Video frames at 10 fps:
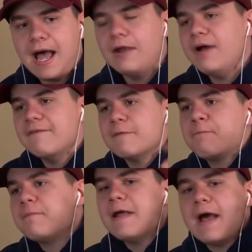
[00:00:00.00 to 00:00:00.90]
I don't
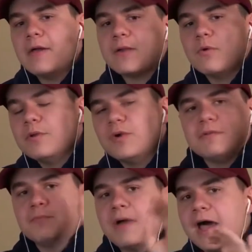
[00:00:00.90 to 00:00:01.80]
have
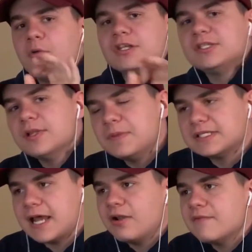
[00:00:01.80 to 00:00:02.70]
when I watch the
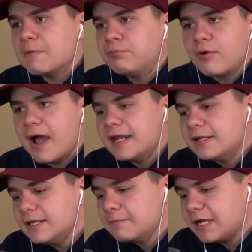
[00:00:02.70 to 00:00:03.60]
Olympics, I don't have a
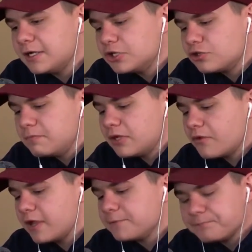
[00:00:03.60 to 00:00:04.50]
pride in my country
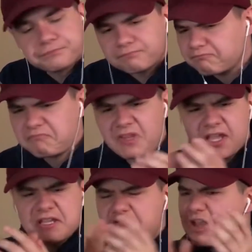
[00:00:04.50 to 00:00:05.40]
being like,
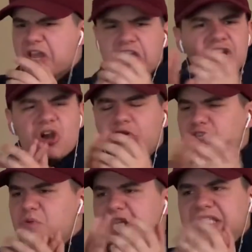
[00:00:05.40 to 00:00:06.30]
go
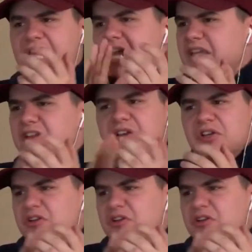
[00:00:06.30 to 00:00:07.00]
USA,